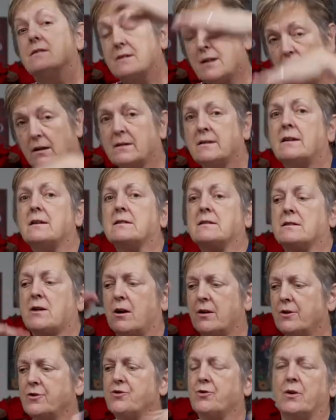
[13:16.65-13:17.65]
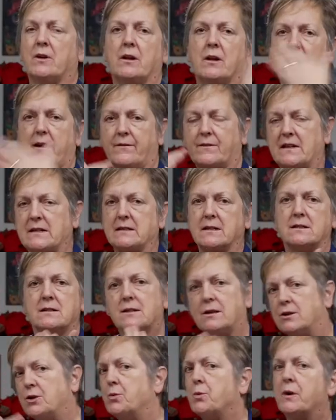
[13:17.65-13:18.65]
Delta started doing a lot of
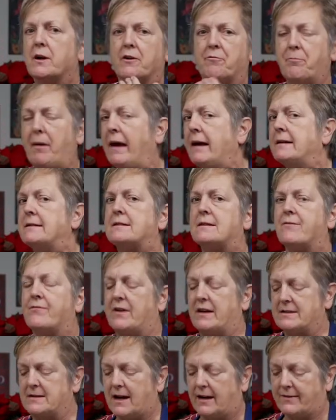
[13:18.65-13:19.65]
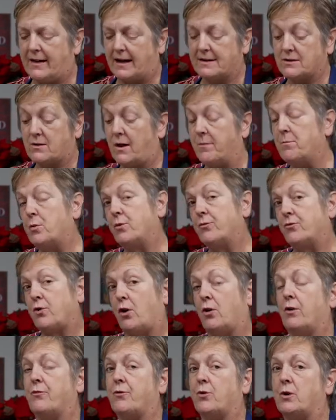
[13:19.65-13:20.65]
discontinuing of paints and things like that, so I moved
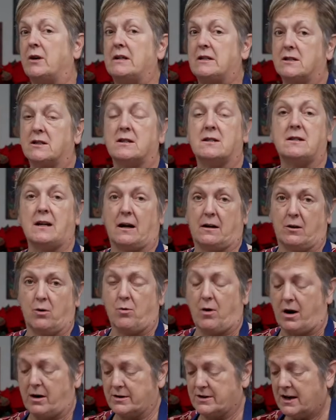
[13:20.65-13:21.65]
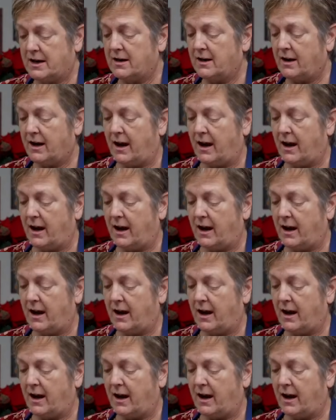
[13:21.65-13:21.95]
over into DecoArt,